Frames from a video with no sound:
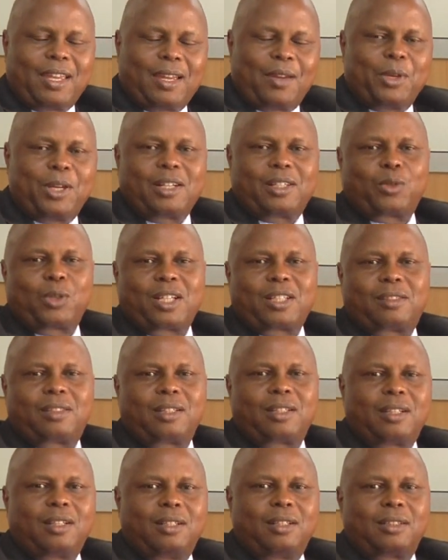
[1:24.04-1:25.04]
We are
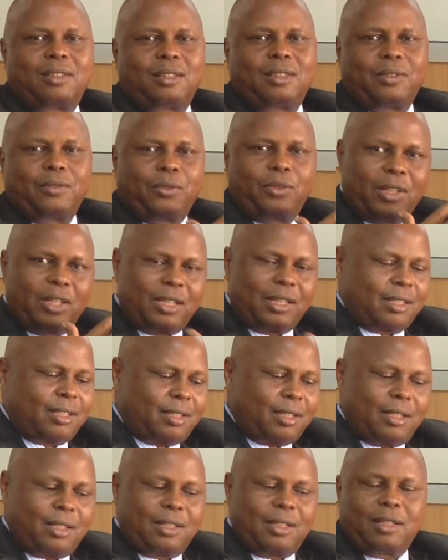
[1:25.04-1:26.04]
trusting God. If you are in the
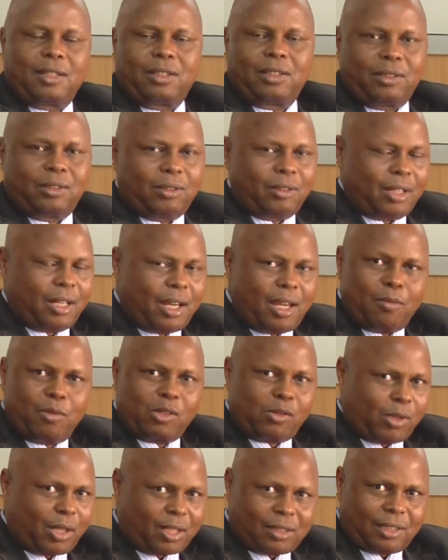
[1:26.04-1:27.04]
city and you are
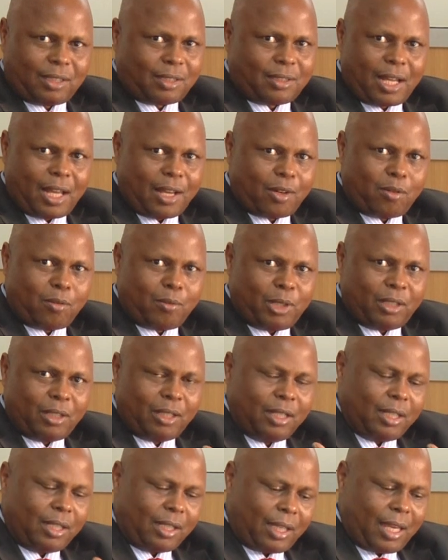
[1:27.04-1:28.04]
able to access Nairobi,
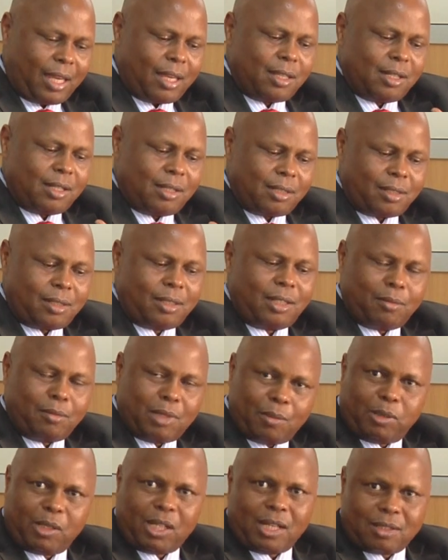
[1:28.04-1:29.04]
Kenya
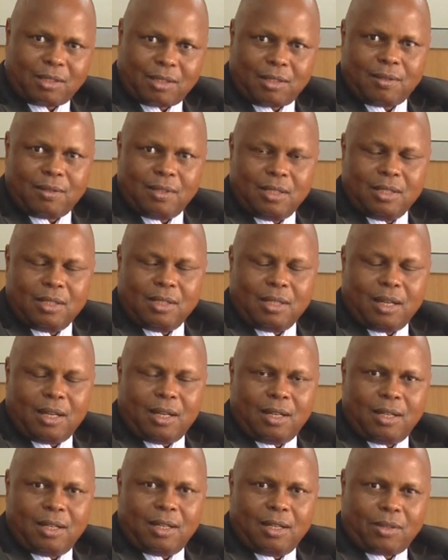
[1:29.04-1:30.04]
Cinema Plaza,
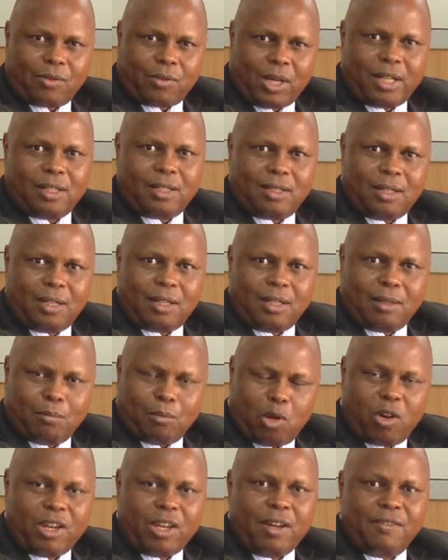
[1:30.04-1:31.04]
uh, right in
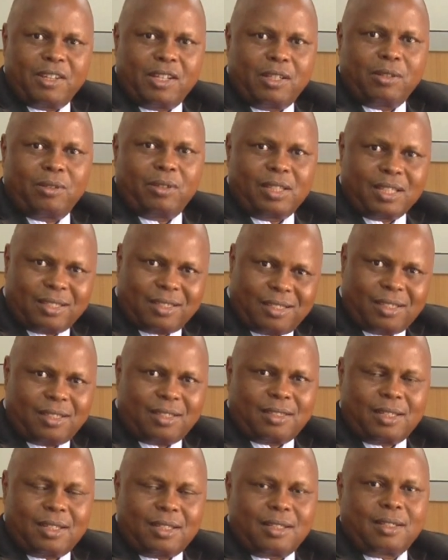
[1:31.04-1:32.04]
Moi Avenue in the
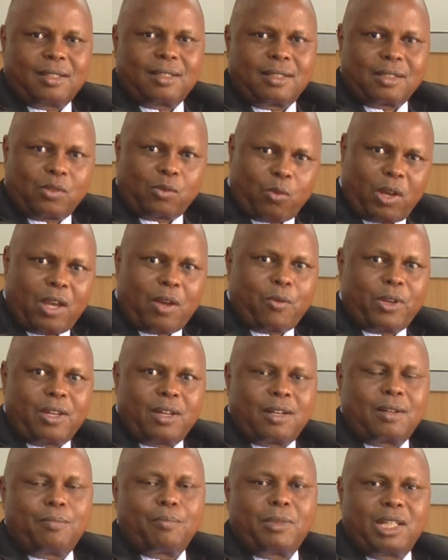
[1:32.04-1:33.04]
city center, is where we
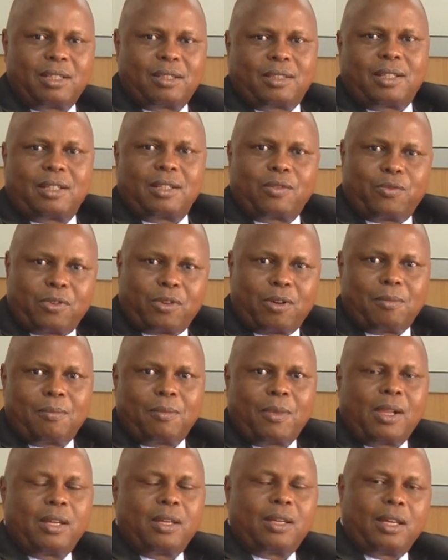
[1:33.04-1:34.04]
are ministering from
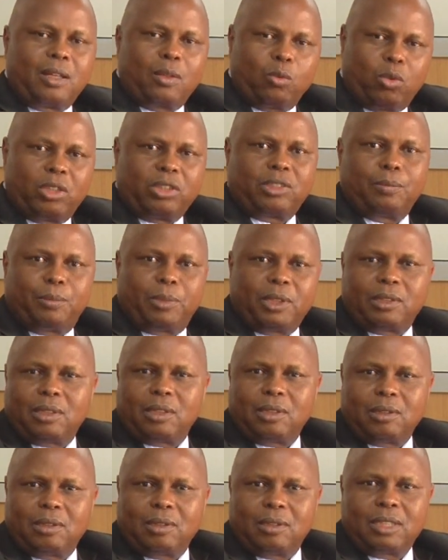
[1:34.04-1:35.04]
and worshiping
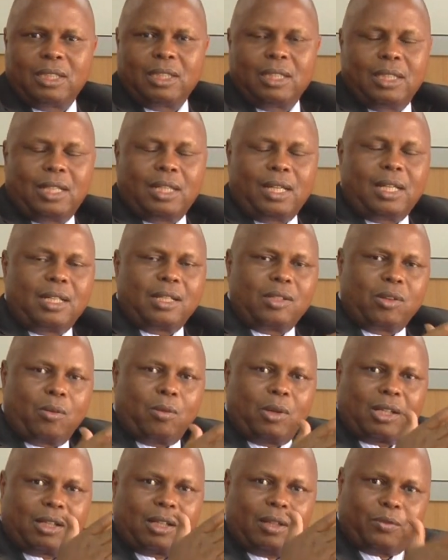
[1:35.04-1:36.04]
the Lord. And you are
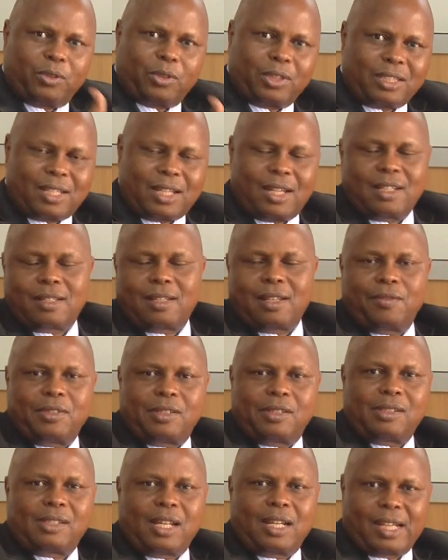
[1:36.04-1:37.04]
welcome for our Sunday
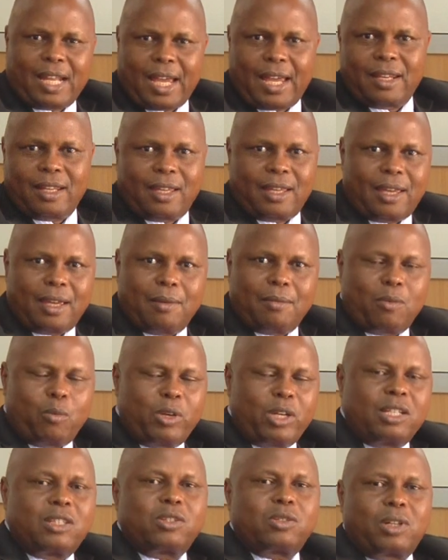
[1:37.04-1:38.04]
services at 9 a.m.
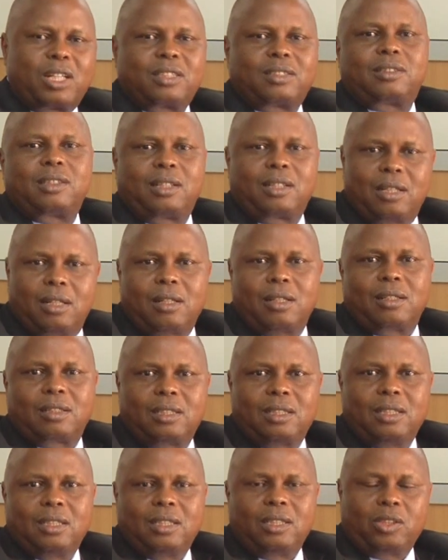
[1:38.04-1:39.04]
We're trusting God.
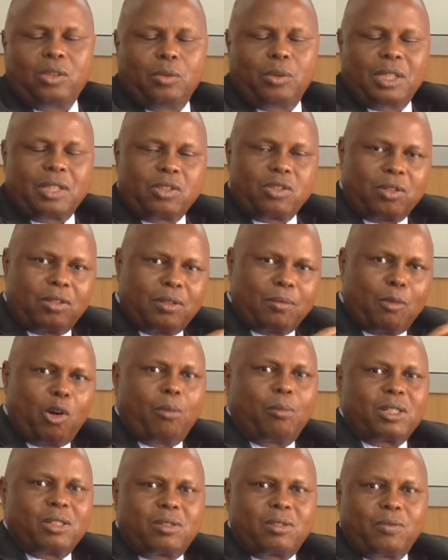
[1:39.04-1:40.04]
You will enjoy
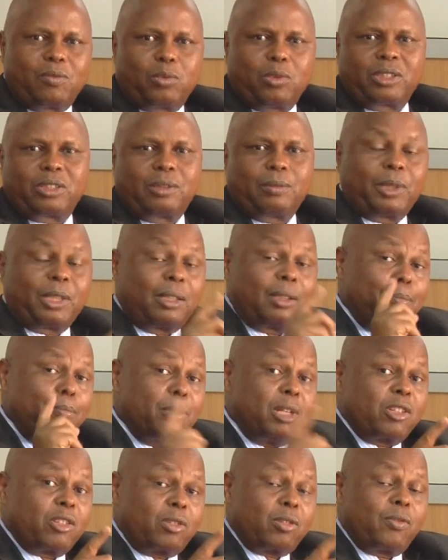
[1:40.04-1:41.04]
moments of worship and the
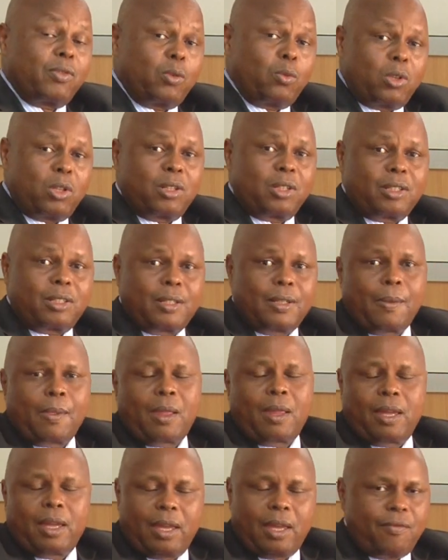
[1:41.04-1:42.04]
ministry of the word.
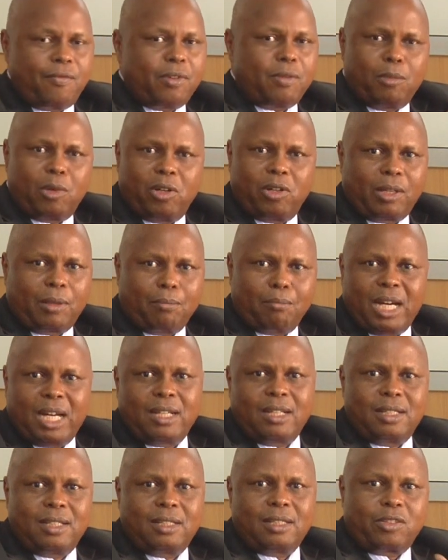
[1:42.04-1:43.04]
Every morning,
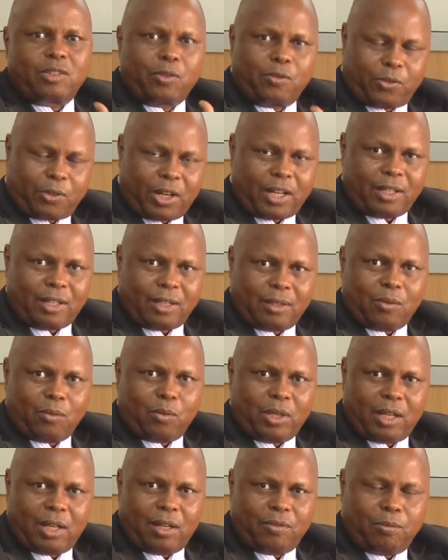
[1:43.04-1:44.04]
Monday to Friday,
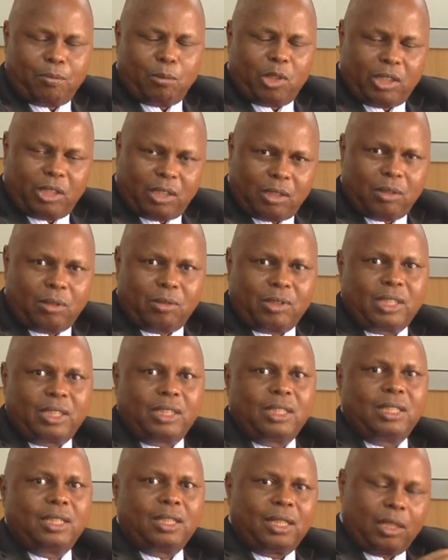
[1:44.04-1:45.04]
we have morning glory
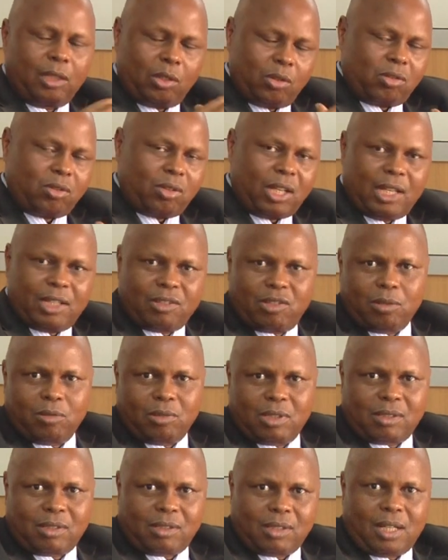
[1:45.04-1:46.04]
and also lunch
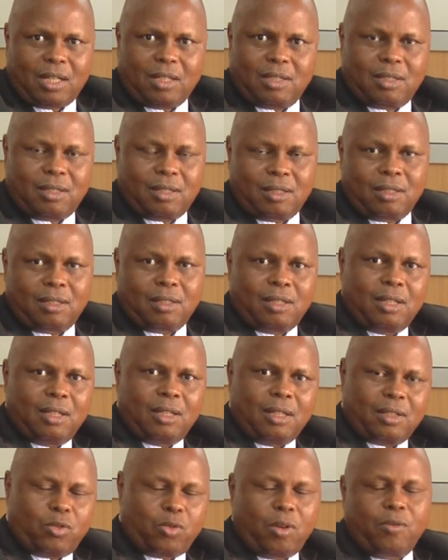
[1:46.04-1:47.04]
hours at uh,
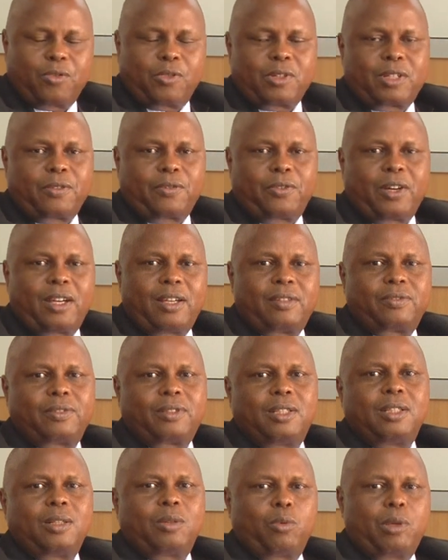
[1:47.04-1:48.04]

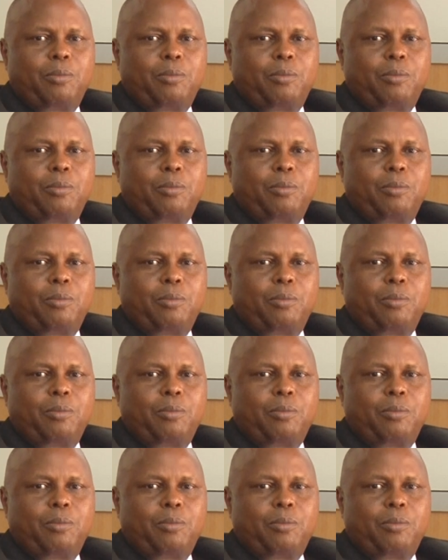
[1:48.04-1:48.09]
12:45.